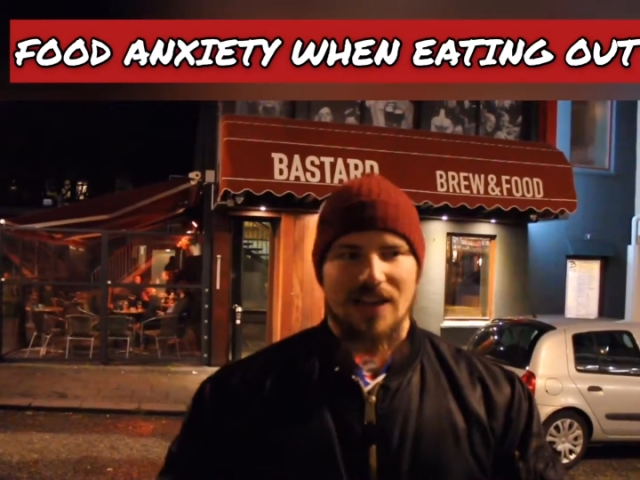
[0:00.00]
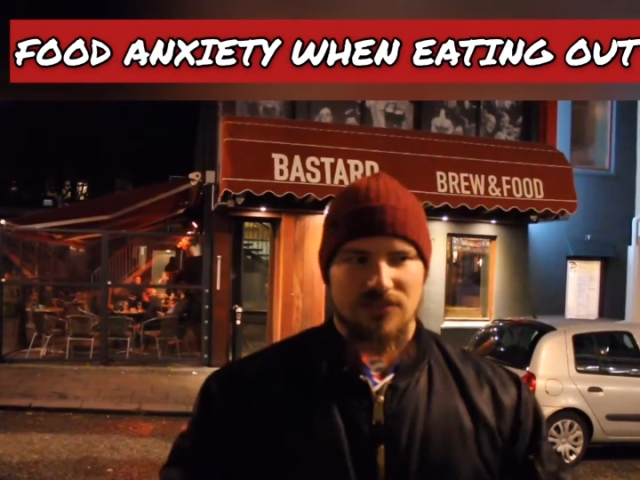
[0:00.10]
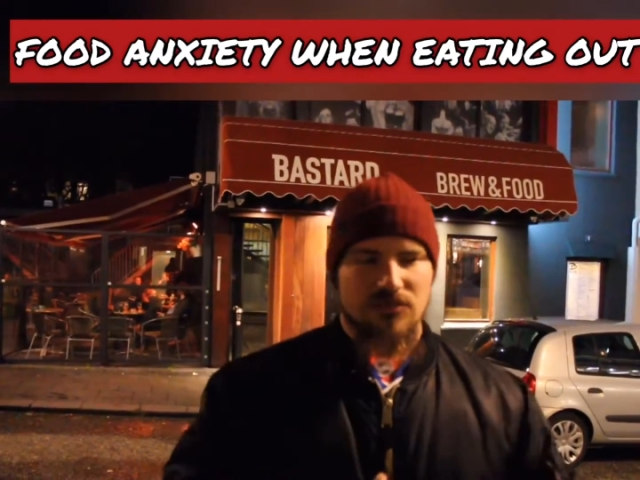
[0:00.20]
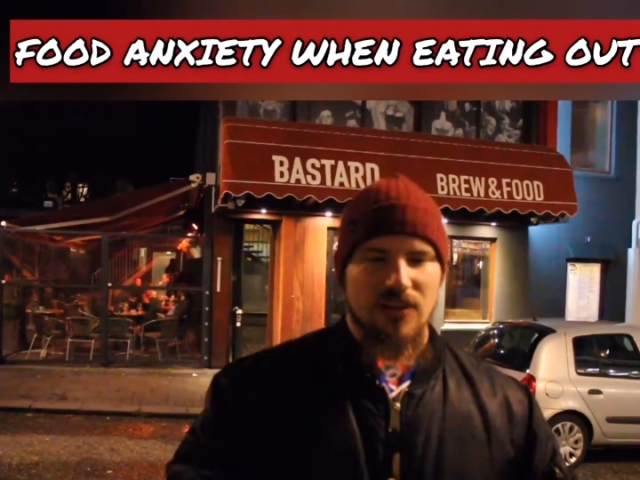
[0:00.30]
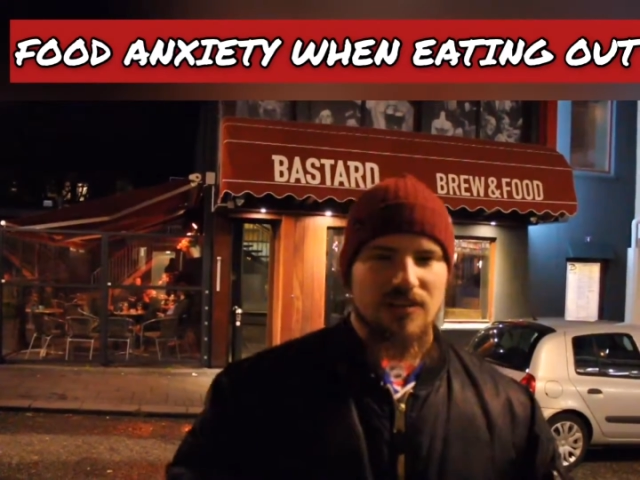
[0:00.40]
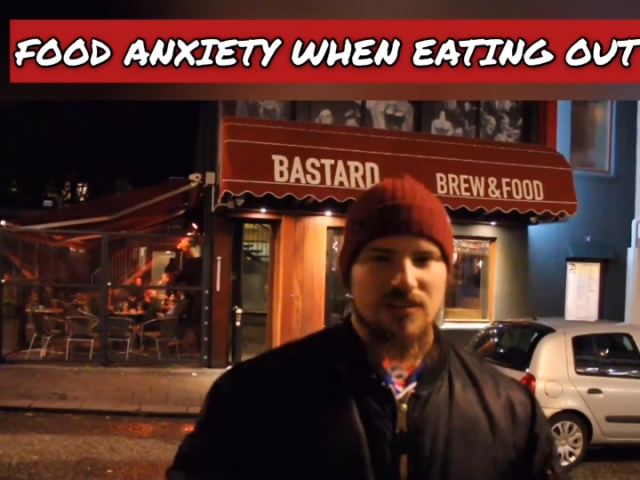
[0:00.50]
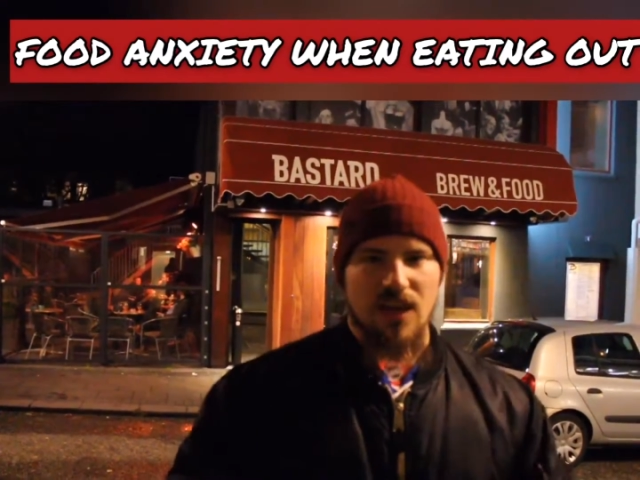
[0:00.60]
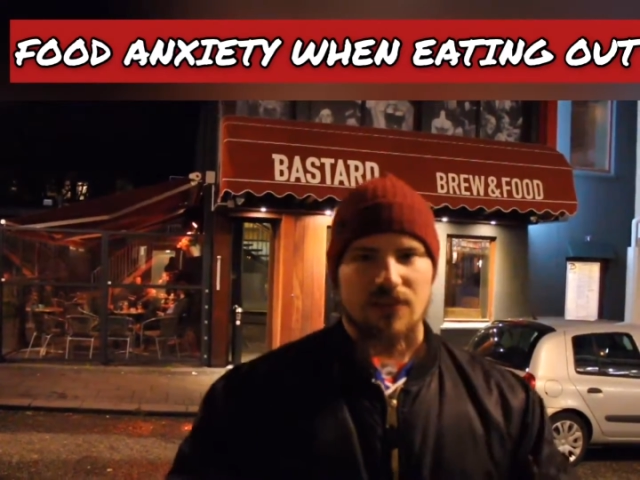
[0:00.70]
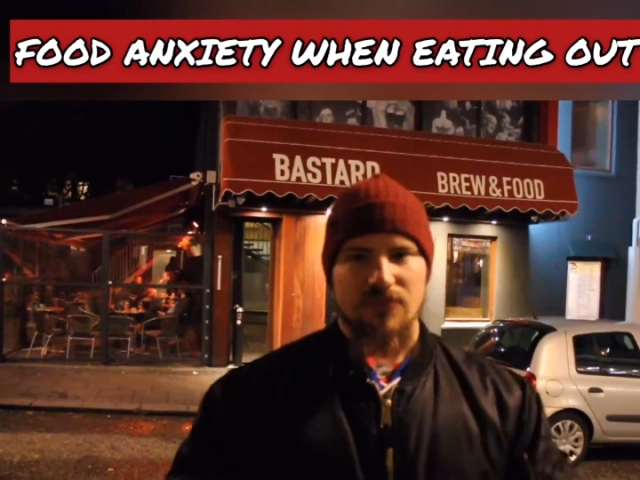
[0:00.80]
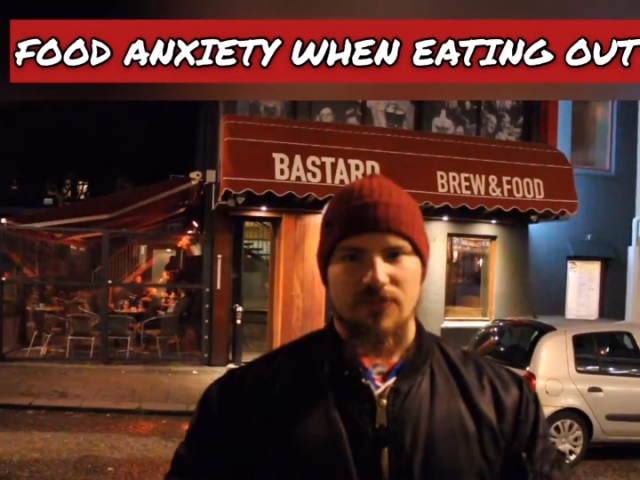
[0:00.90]
as a trained
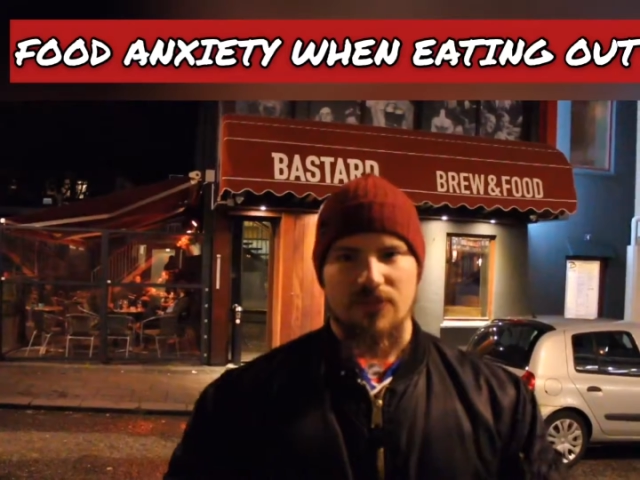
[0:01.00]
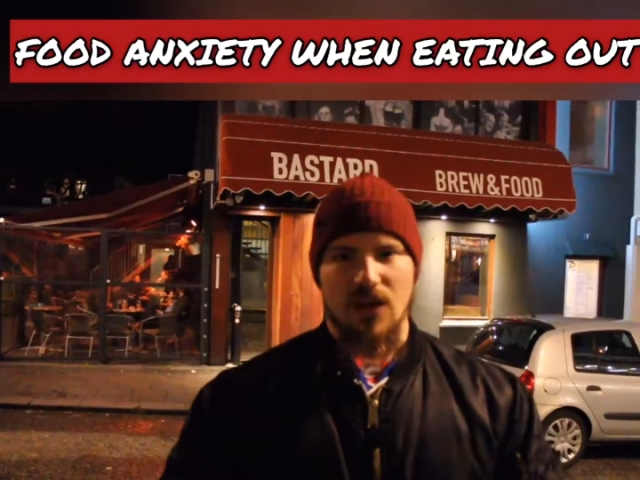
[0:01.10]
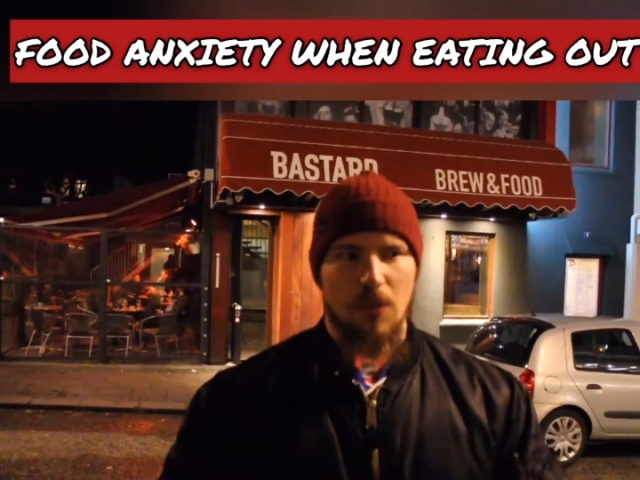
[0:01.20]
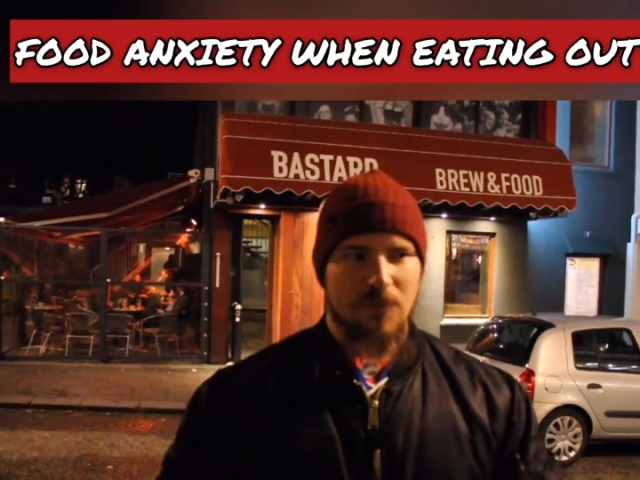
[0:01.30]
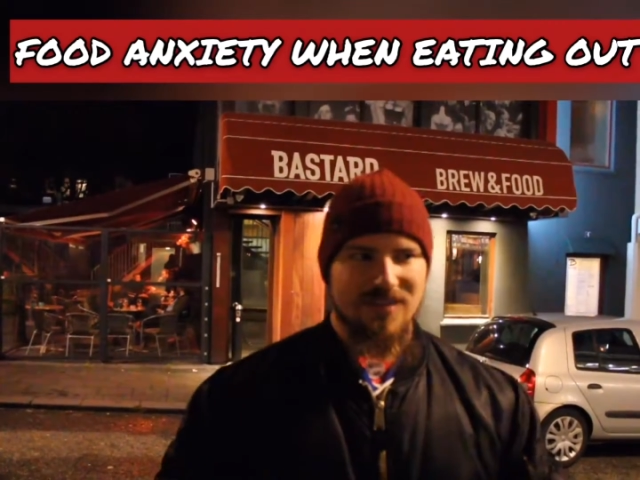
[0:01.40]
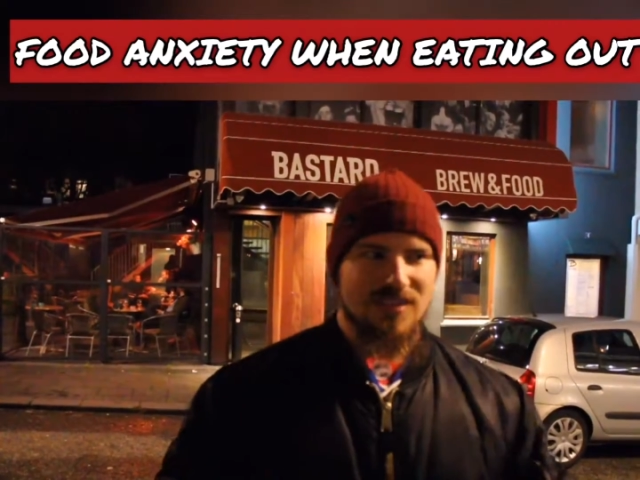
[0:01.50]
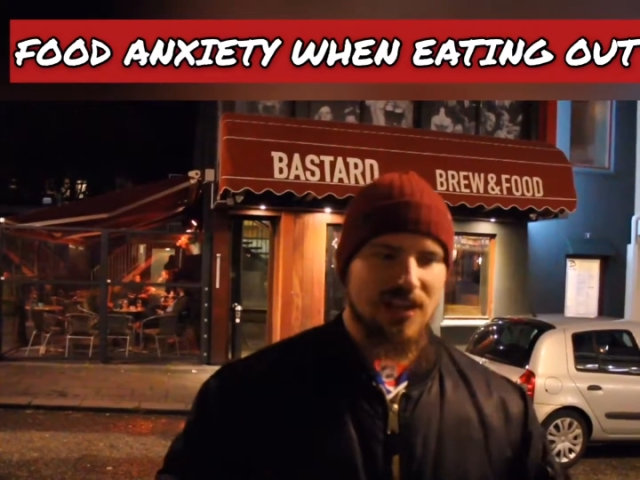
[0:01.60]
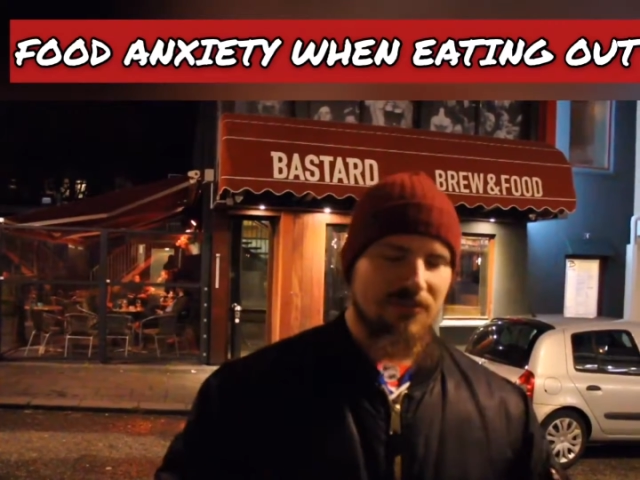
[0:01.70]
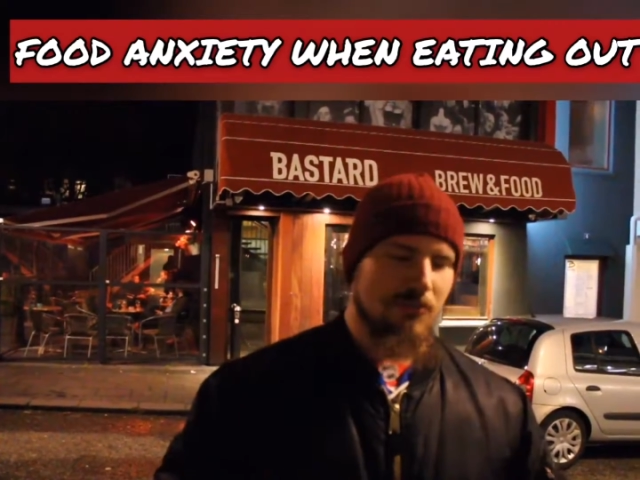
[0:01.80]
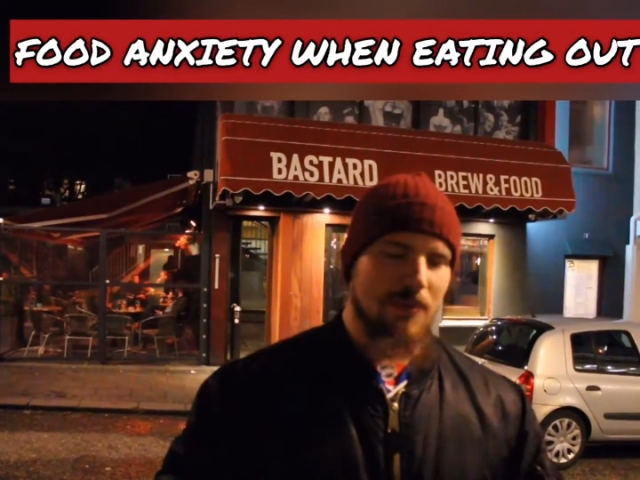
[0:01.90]
chef, I've been a
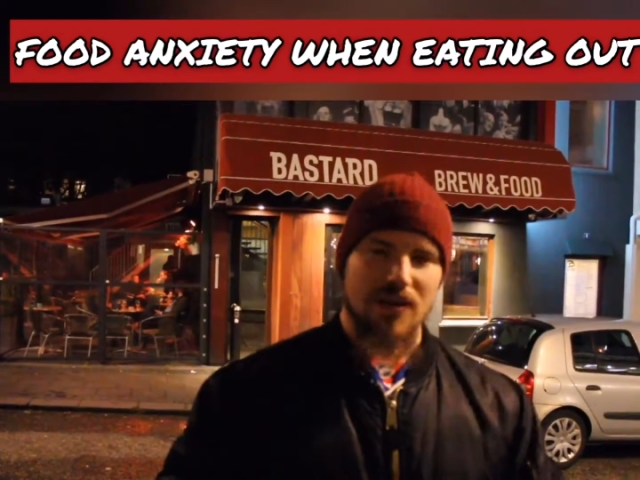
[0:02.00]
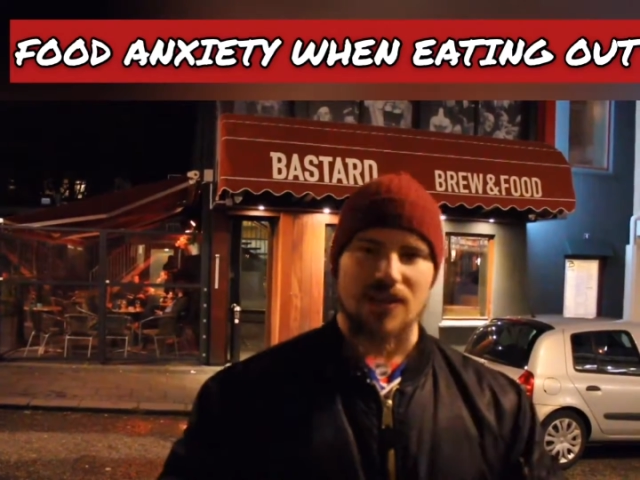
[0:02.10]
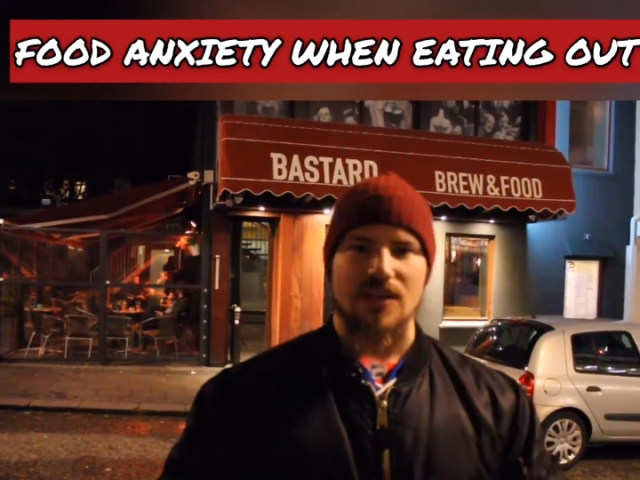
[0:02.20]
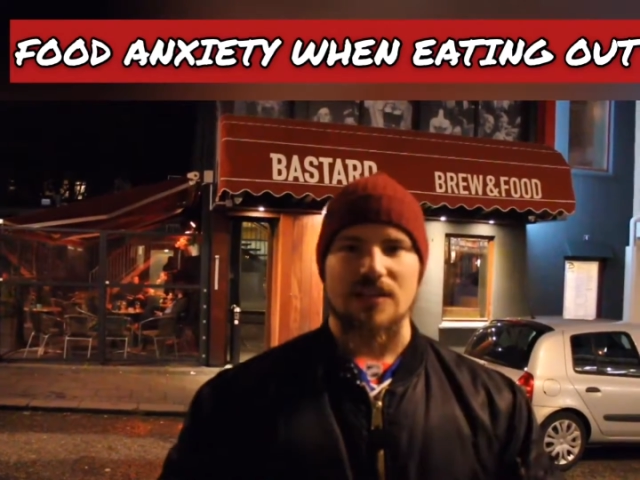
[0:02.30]
chef for many